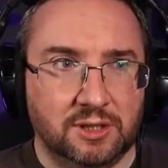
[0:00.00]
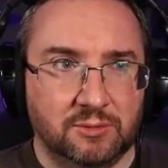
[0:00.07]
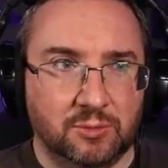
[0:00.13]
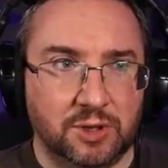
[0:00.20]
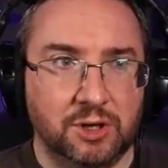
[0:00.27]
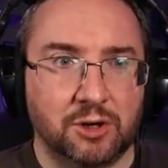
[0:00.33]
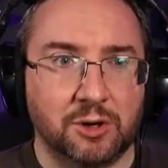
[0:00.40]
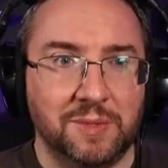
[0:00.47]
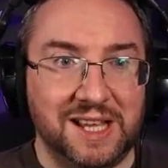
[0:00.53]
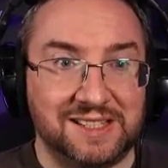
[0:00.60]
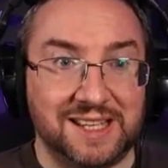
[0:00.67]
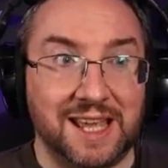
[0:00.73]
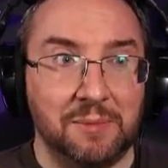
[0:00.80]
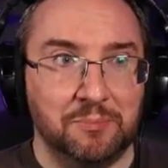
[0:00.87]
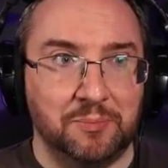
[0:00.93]
We're not going to be able
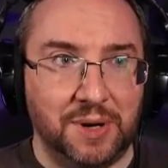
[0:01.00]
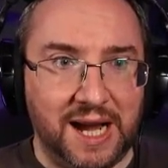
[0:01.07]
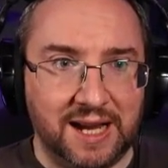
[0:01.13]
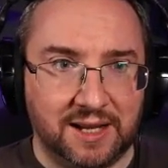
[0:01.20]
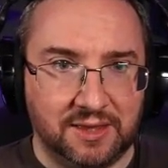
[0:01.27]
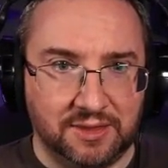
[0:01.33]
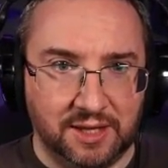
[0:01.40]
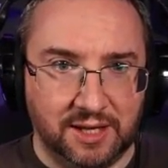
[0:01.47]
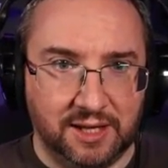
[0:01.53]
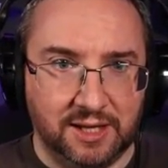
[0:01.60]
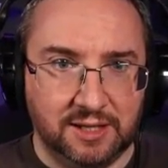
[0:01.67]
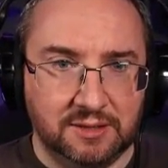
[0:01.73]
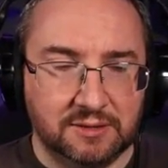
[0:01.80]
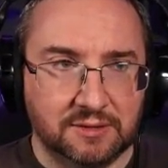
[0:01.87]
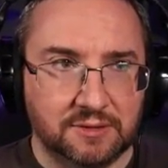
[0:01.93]
to get back there